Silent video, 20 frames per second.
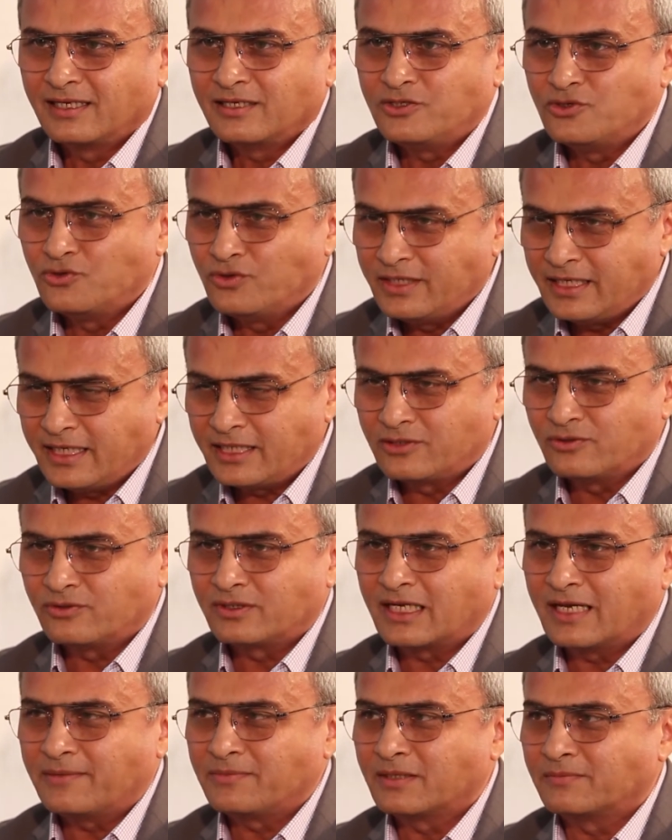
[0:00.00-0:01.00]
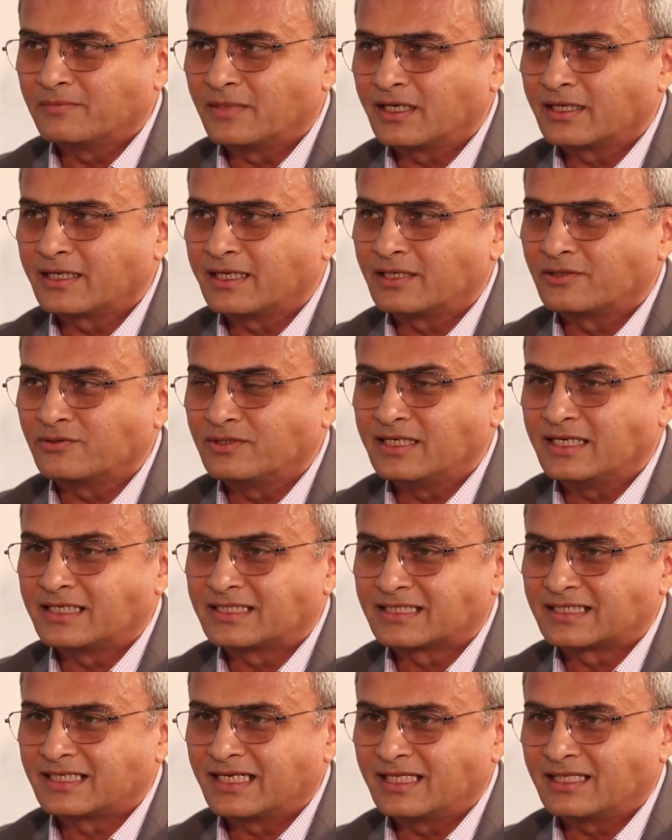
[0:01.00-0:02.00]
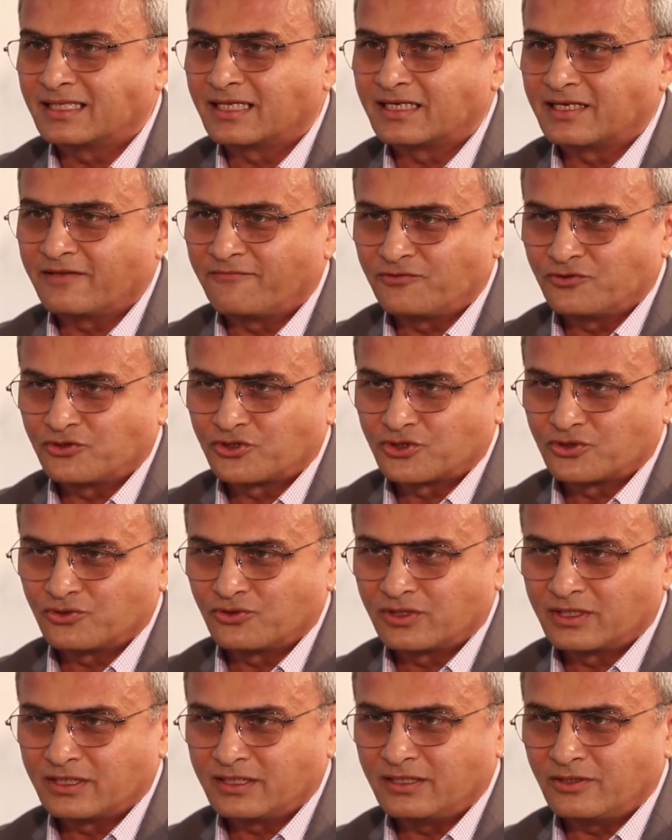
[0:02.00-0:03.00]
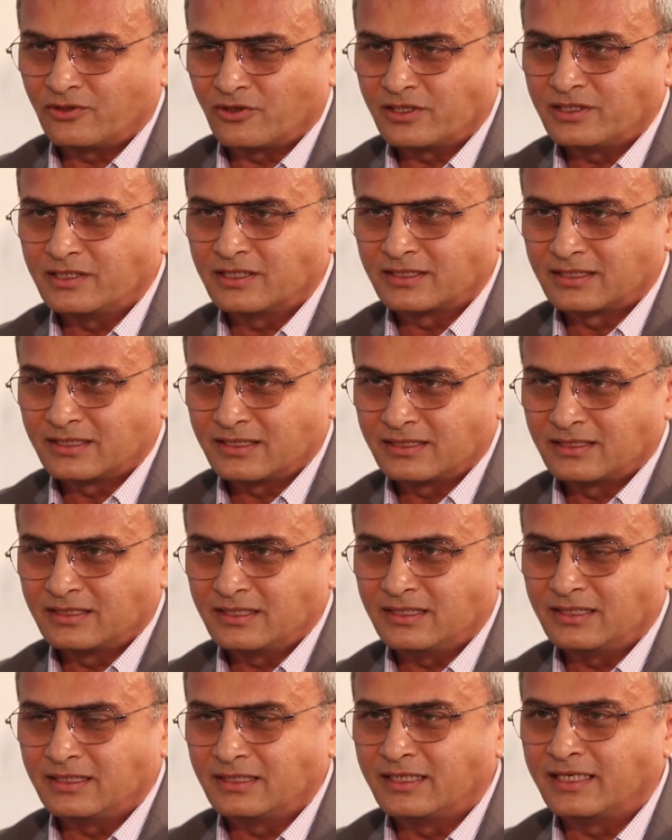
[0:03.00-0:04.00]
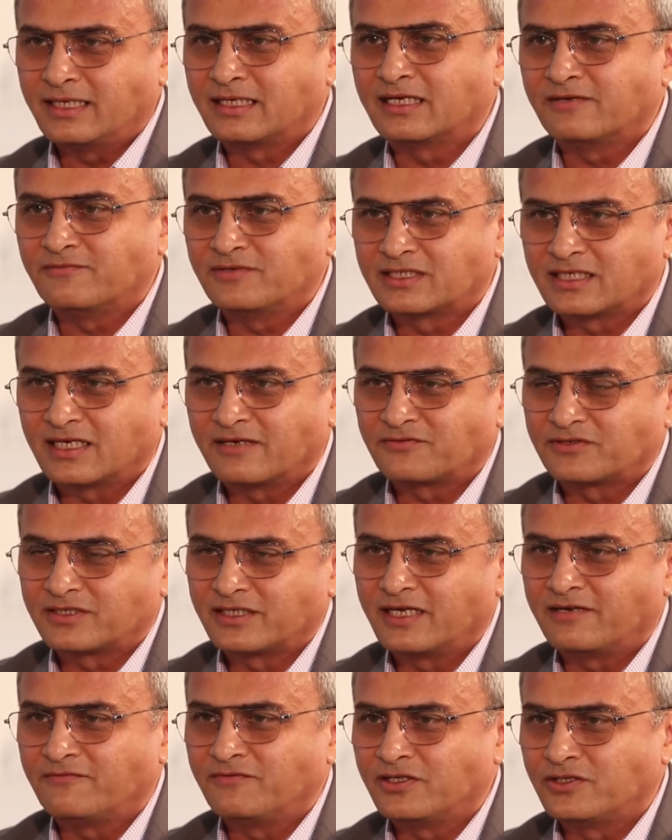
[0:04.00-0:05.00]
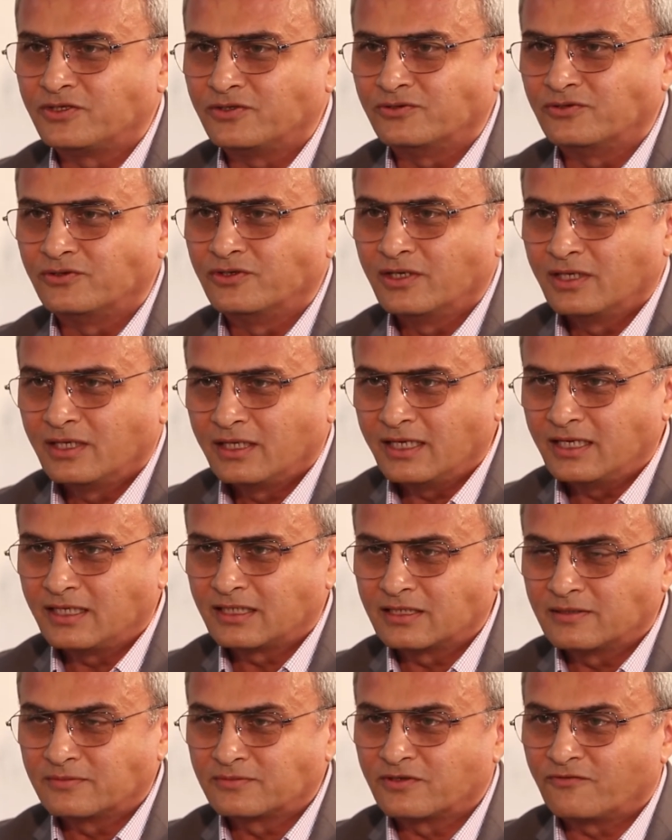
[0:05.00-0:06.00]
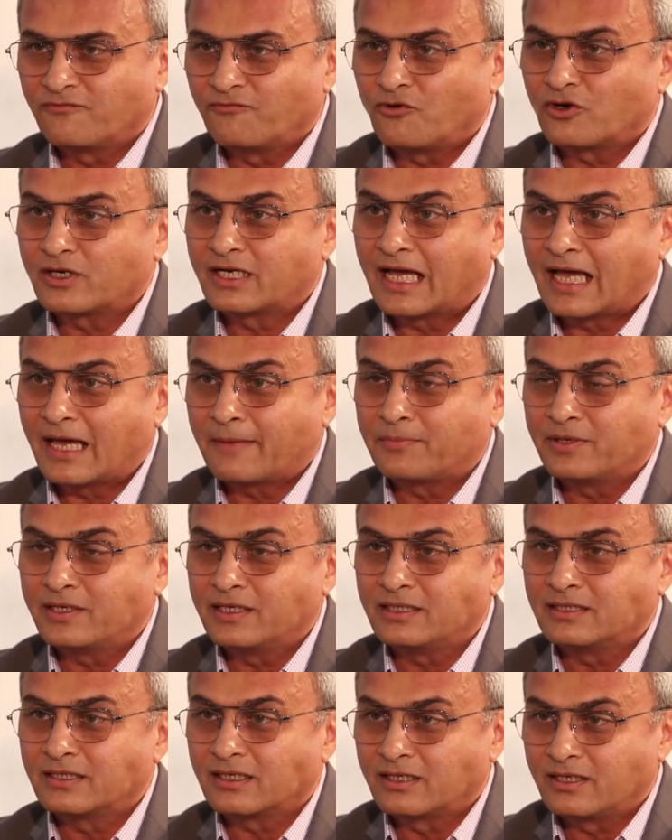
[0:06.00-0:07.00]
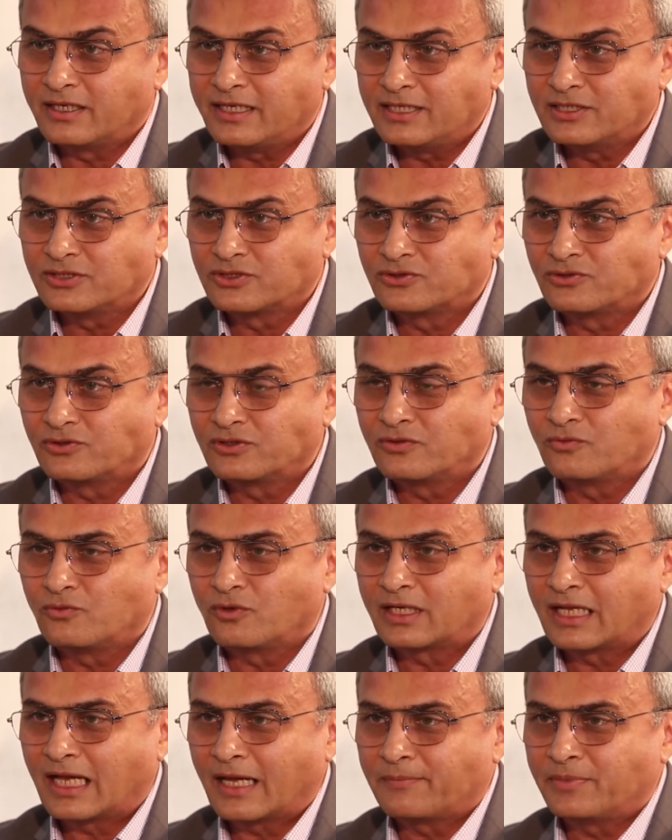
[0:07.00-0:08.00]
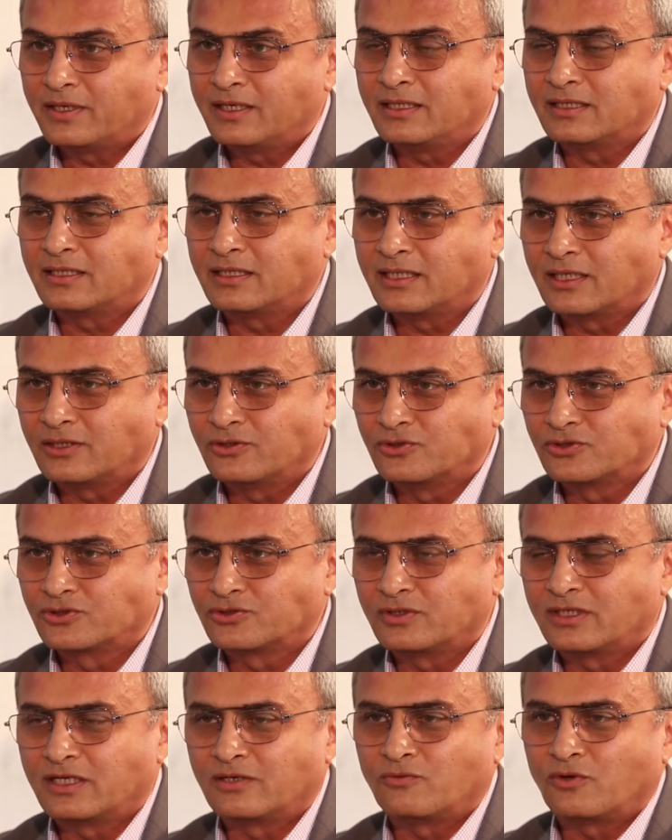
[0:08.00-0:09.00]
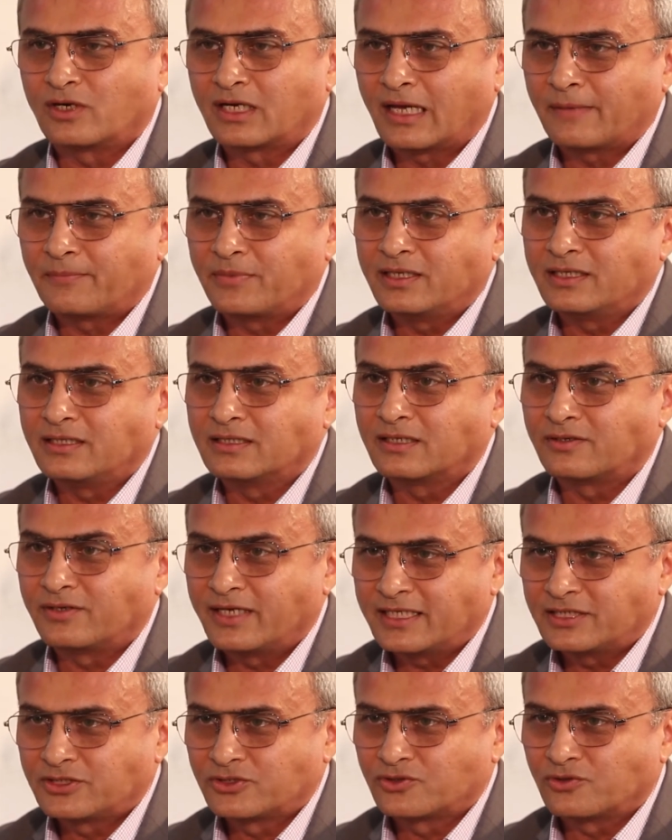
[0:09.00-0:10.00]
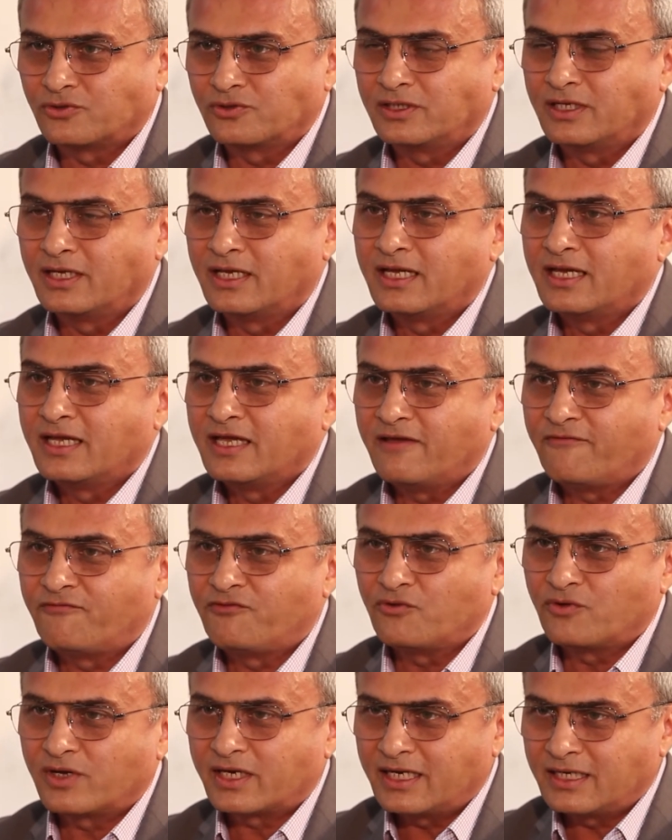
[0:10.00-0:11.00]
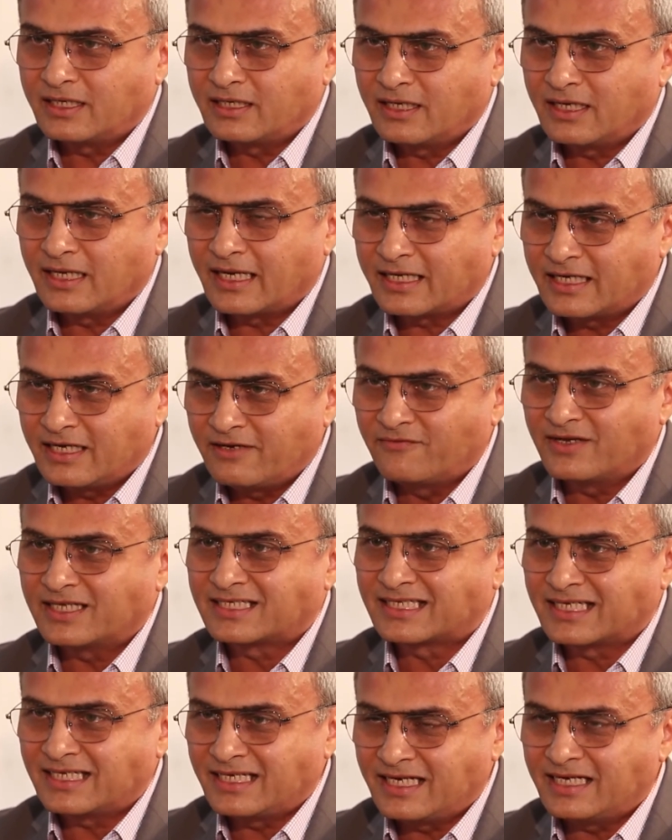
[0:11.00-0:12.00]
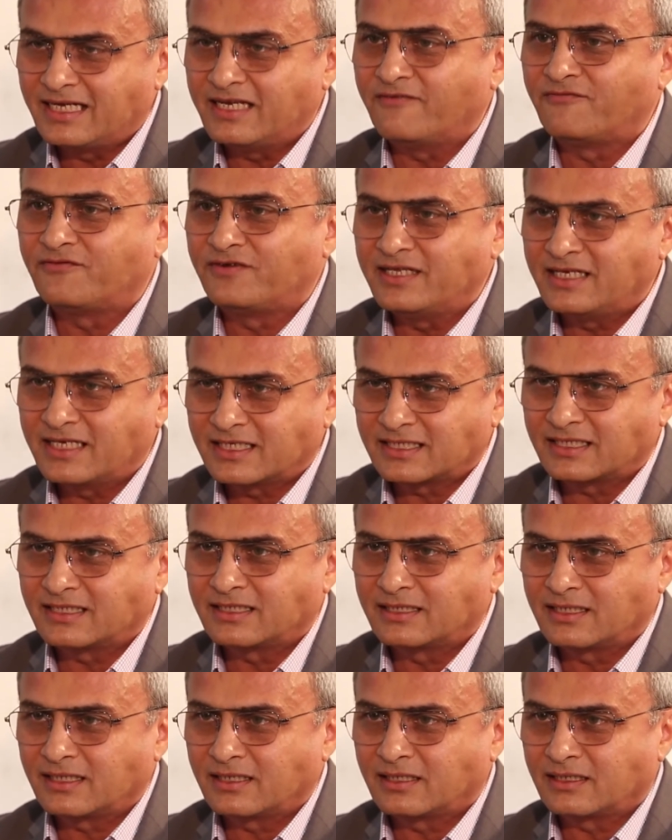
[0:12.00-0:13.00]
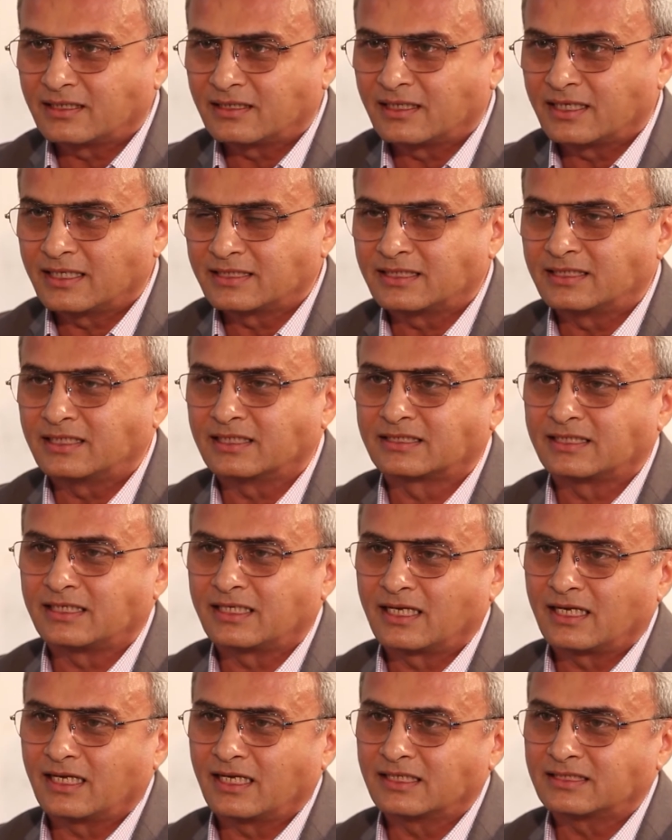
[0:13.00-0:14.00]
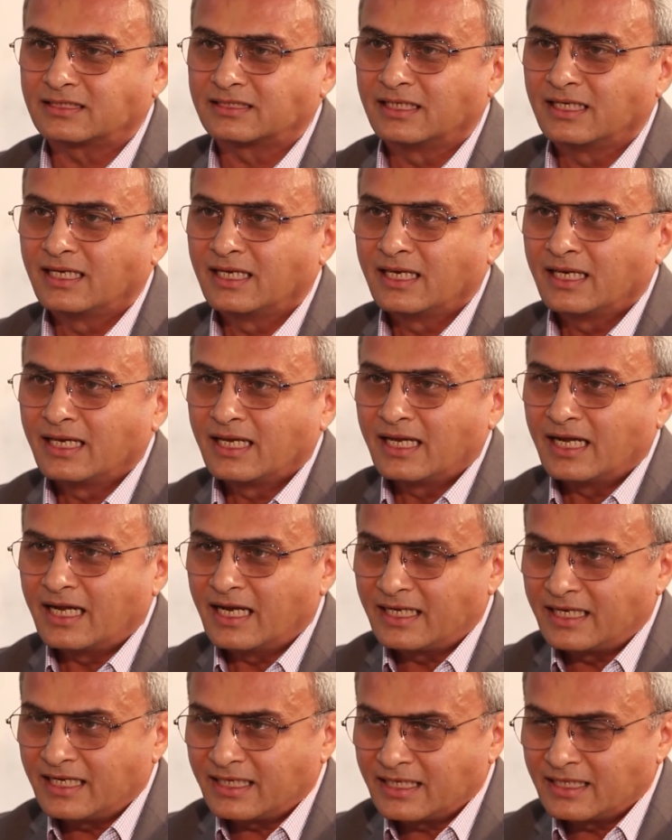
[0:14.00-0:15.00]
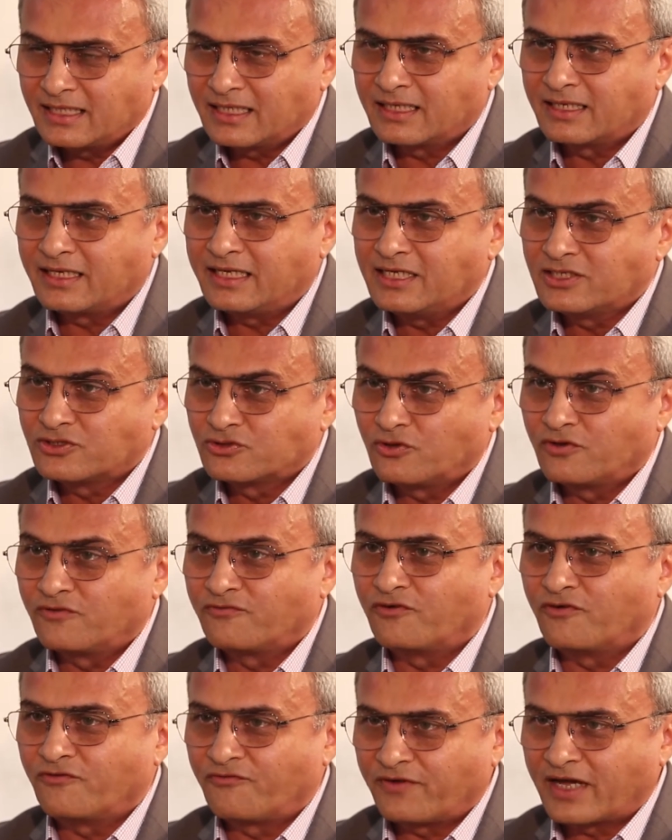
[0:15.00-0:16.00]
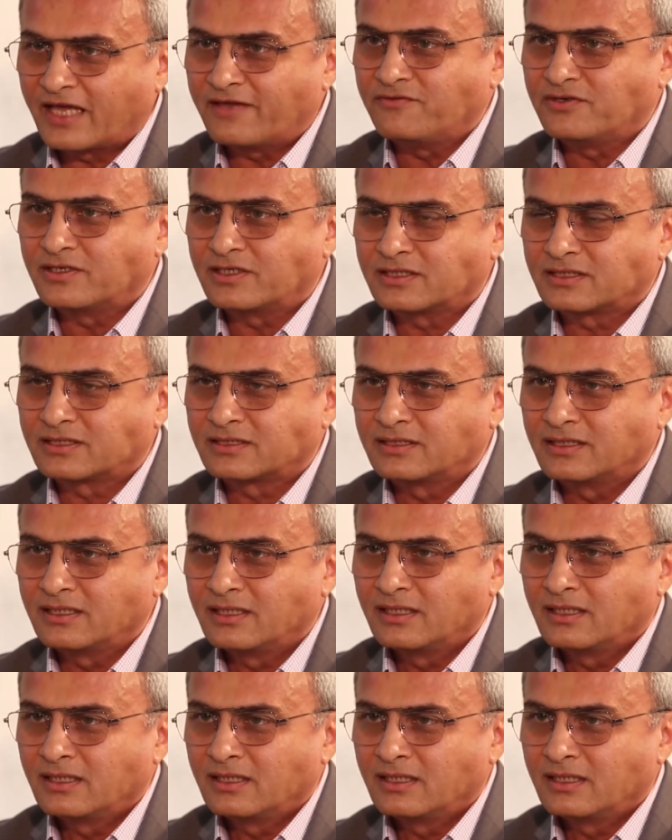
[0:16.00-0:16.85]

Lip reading: You need to time the market to the extent that if you show the audiences the data which I have shared with you in terms of what happened in the green zone, what happened in the yellow zone, and what happened in the red zone, if you had invested in Nifty as an asset class, held it in the green zone for 5 years.